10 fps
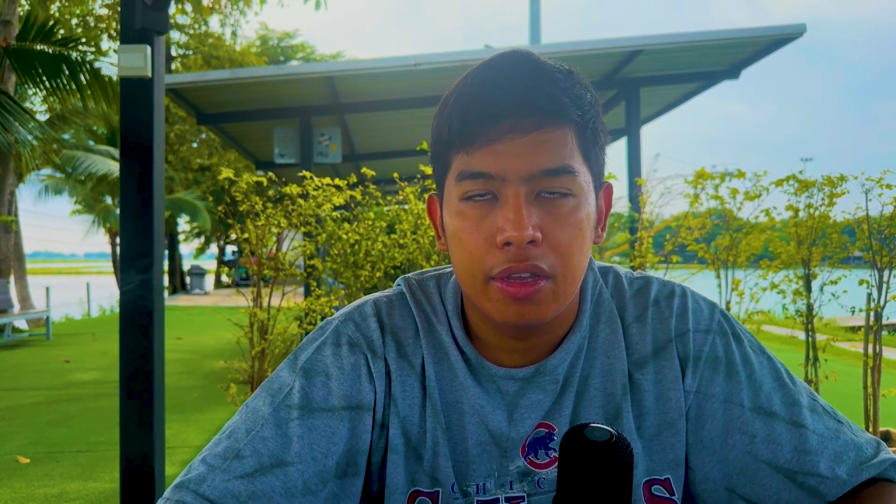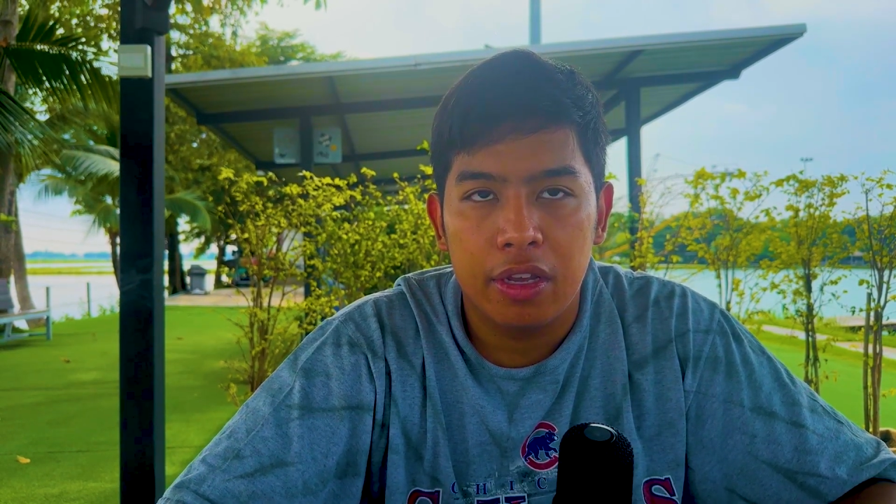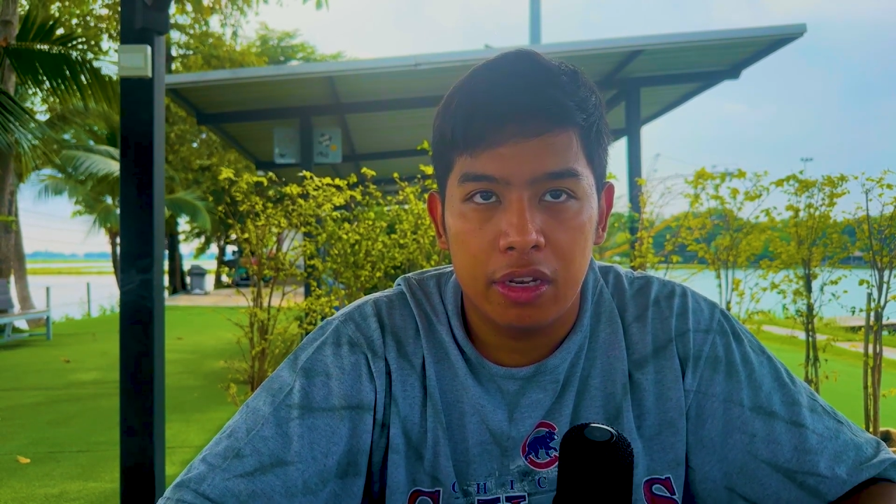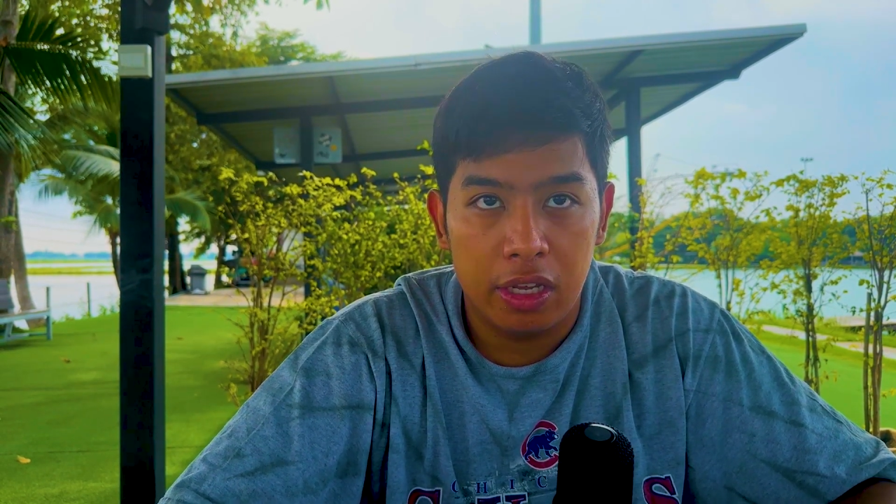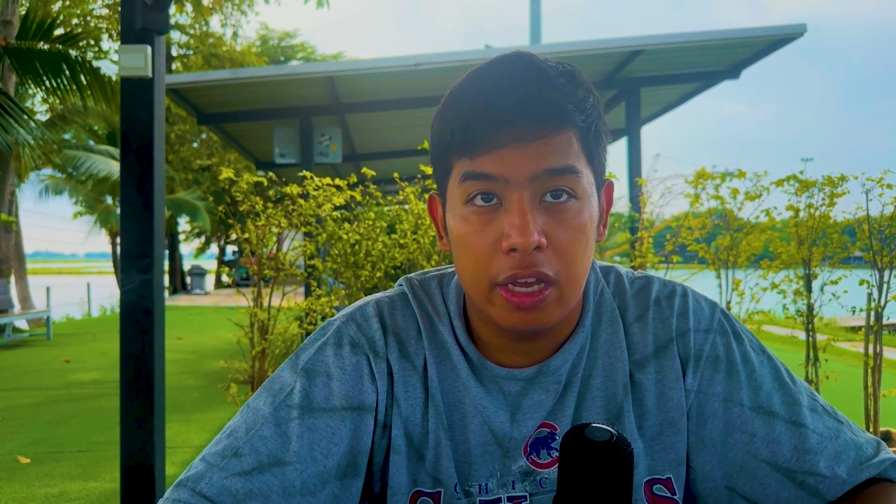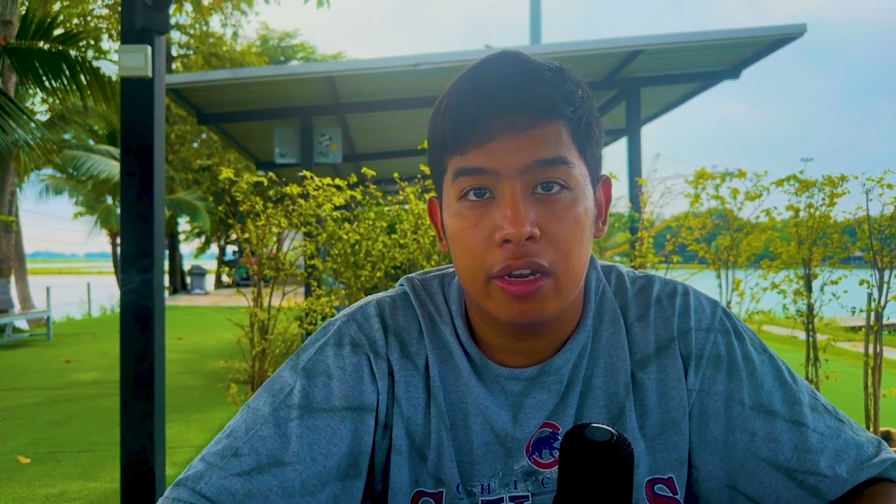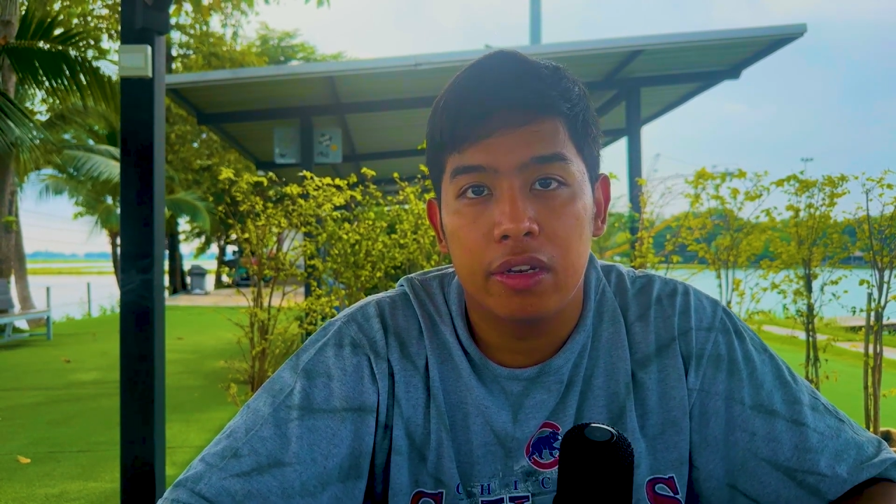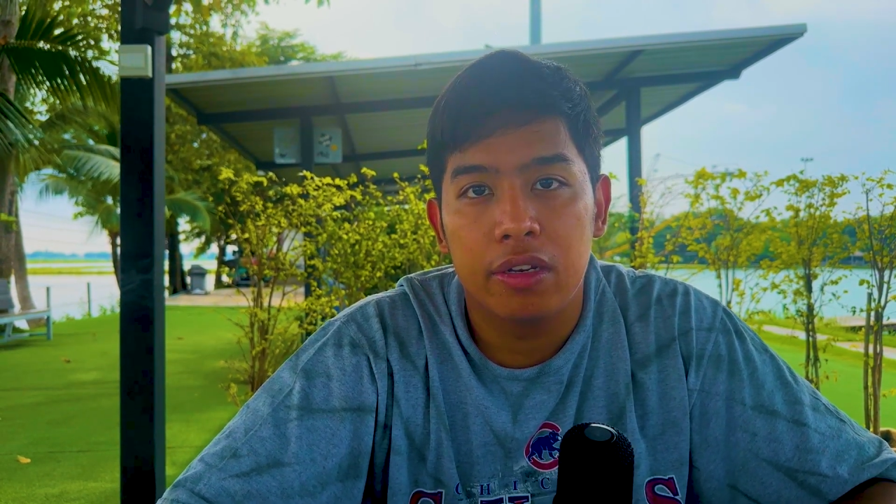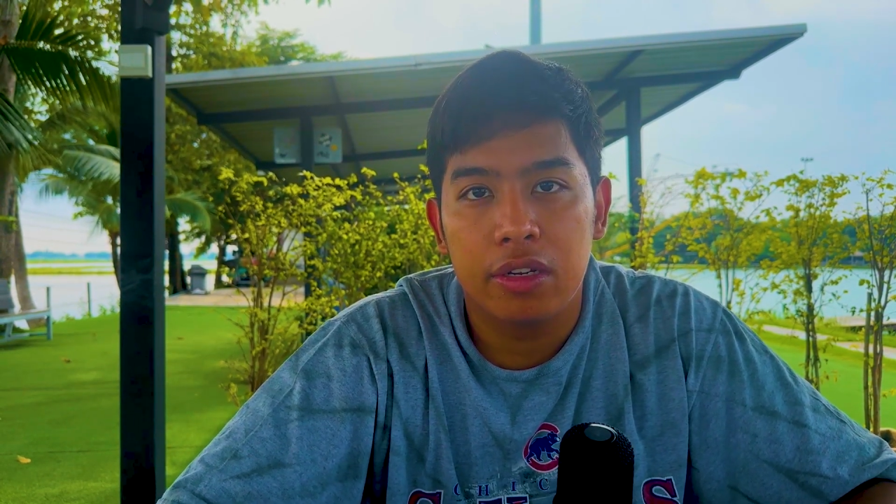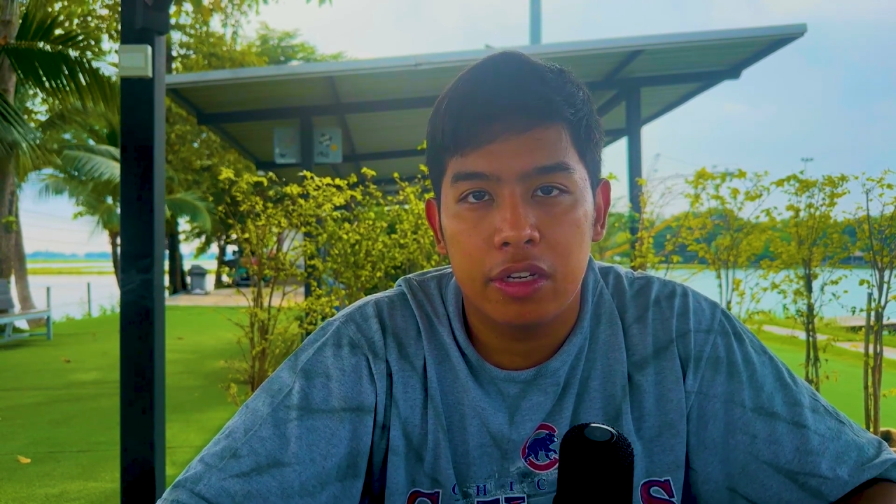in the
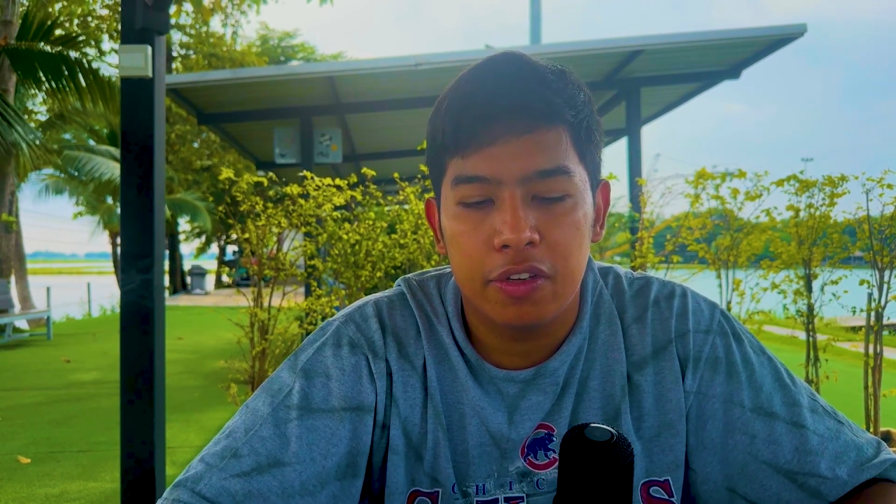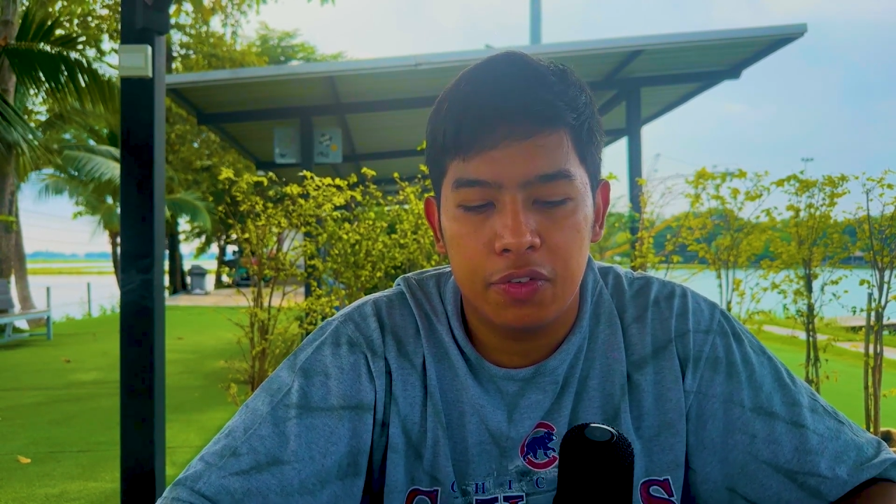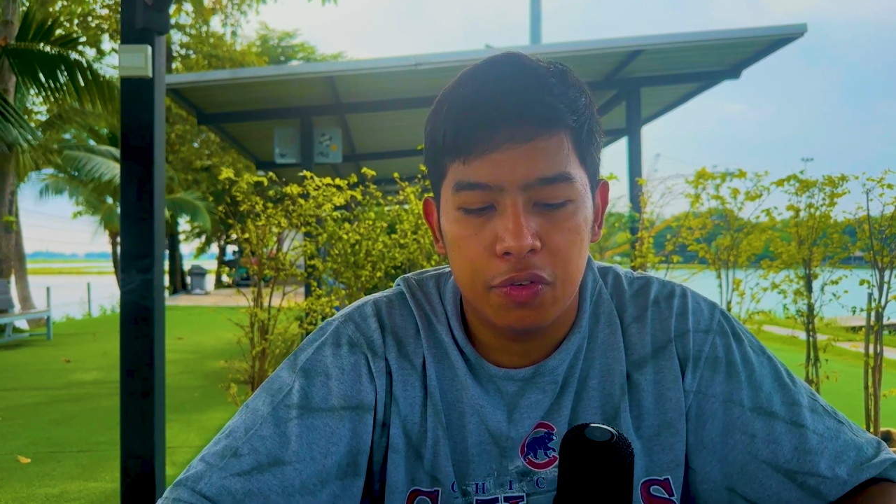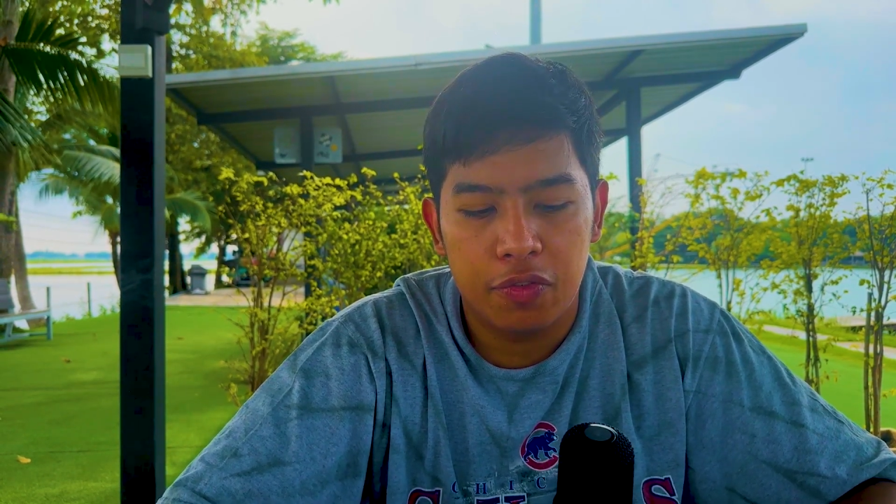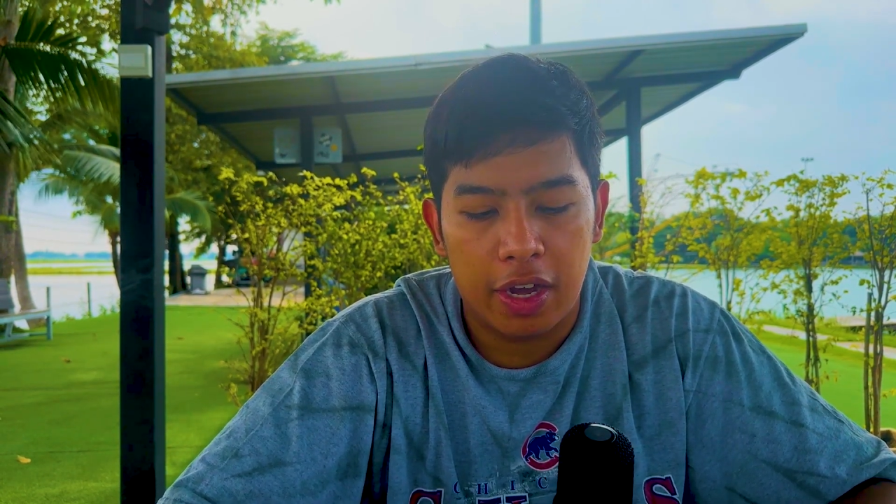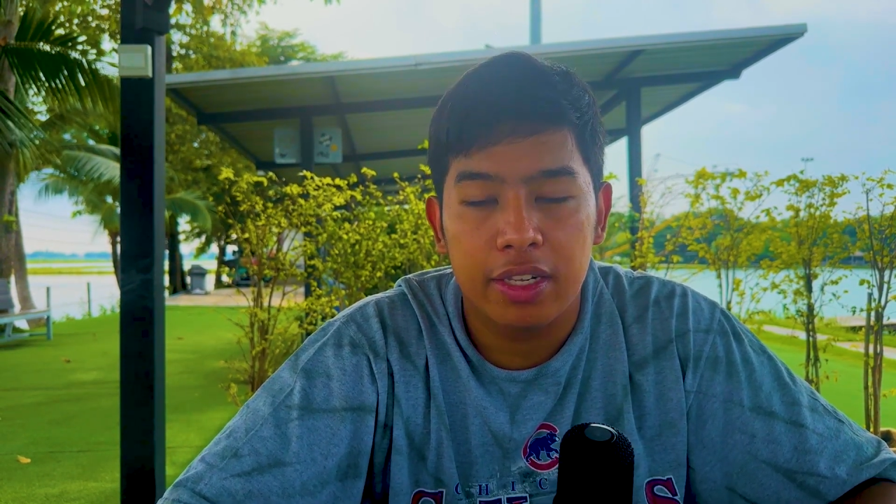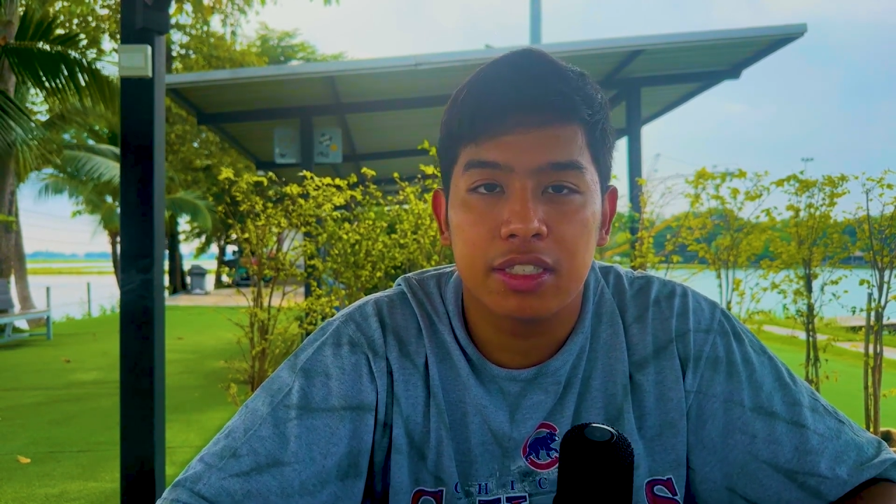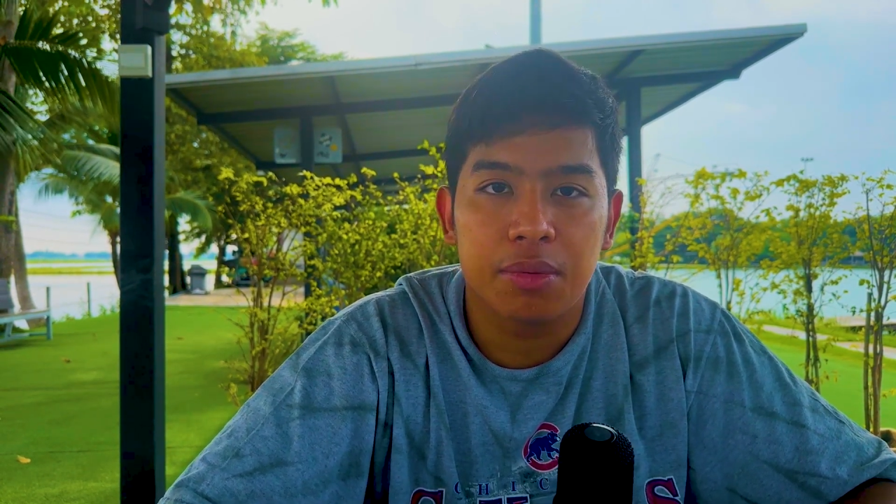end, if you find